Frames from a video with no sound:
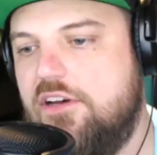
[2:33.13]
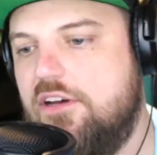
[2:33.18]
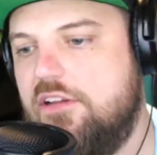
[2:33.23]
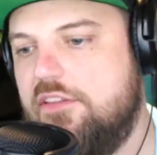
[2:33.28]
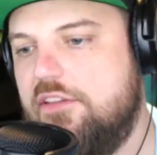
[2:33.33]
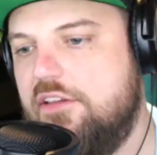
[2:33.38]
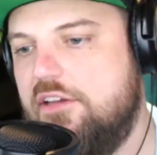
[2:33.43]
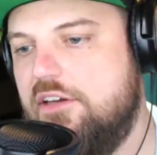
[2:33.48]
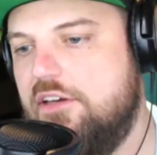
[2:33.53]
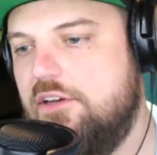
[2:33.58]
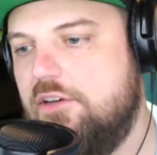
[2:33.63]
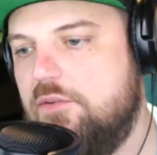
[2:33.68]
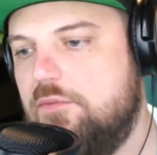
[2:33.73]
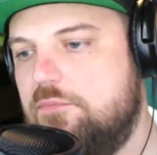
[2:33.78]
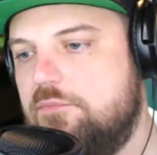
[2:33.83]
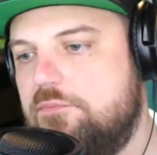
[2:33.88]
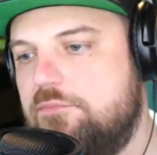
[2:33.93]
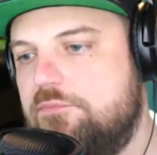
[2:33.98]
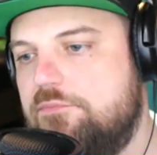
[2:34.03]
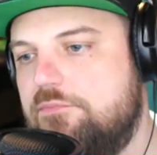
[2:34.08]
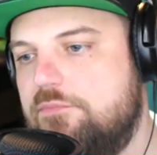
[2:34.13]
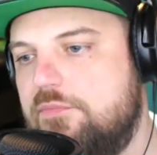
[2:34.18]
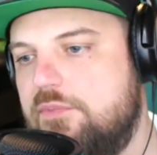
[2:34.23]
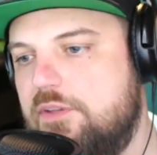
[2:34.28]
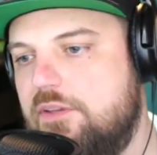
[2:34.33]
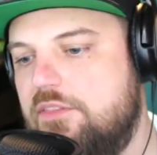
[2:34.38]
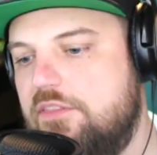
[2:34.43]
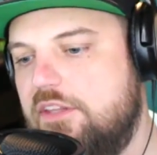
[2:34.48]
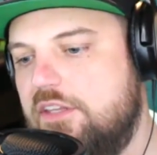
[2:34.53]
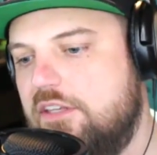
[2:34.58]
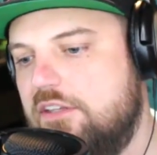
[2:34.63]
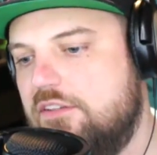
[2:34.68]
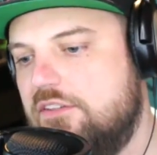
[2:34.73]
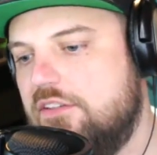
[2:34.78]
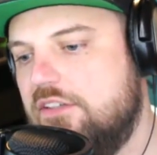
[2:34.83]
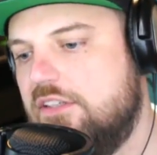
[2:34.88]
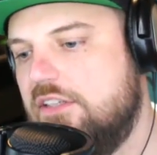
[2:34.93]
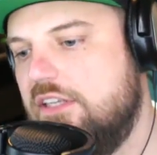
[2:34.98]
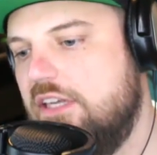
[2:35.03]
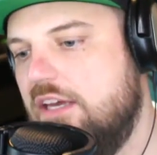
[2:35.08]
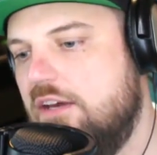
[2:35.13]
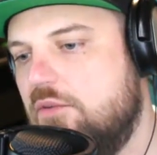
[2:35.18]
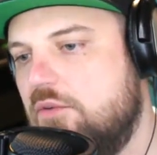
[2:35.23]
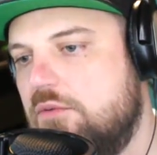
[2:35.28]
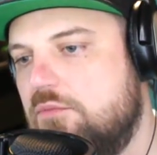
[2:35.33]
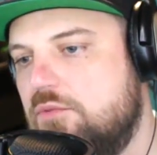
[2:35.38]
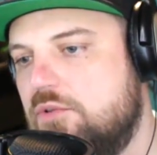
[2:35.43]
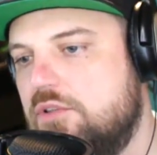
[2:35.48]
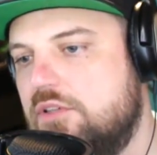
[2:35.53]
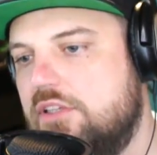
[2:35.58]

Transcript: the thing. Is like, yeah, one more.